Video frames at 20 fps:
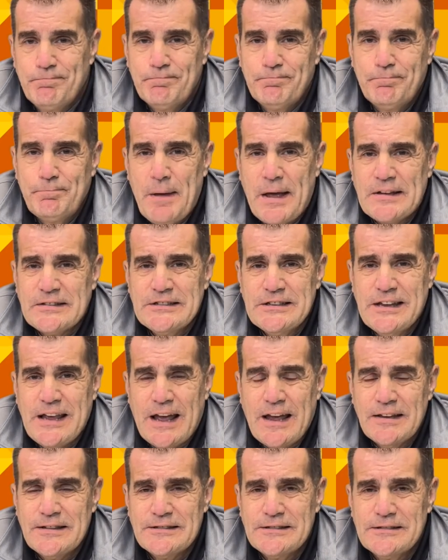best
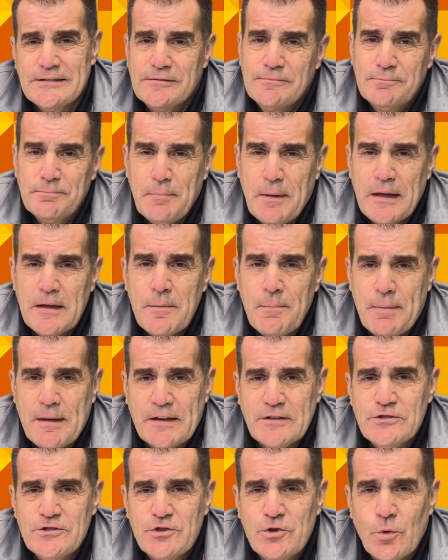guess make a
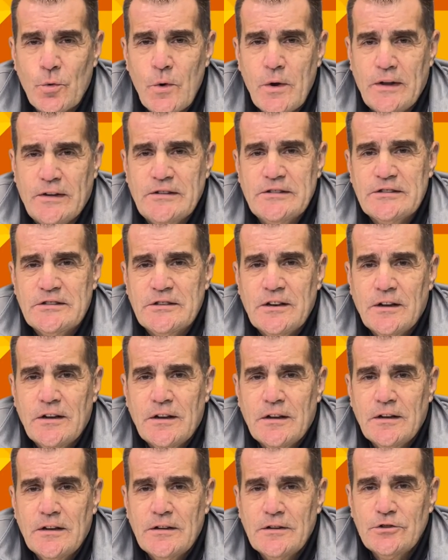best choice
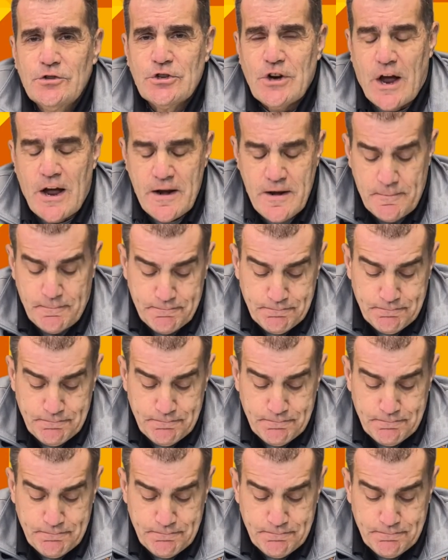shot.